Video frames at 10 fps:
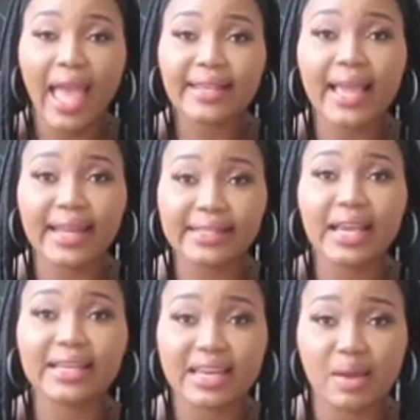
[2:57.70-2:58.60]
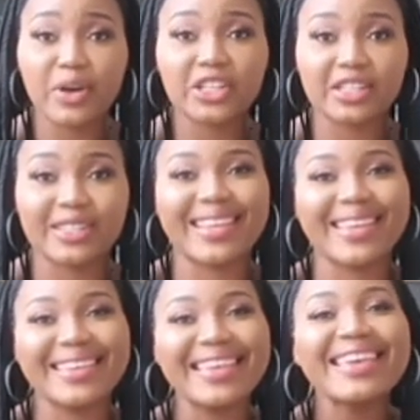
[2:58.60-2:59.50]
and then they tell you that their budget is
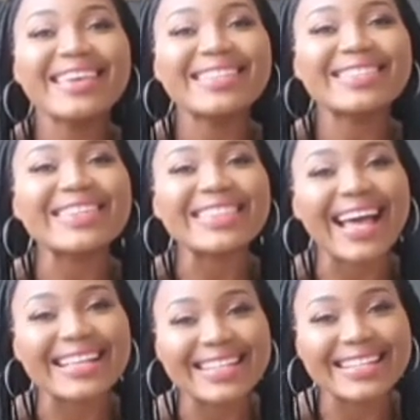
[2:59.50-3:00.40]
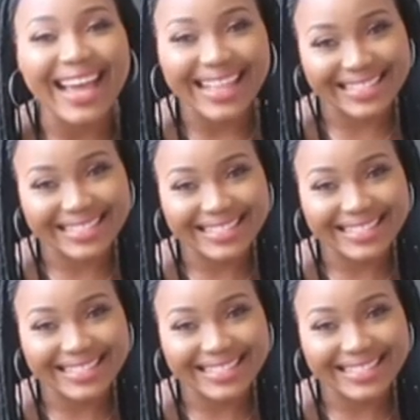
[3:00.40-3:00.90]
$2,000.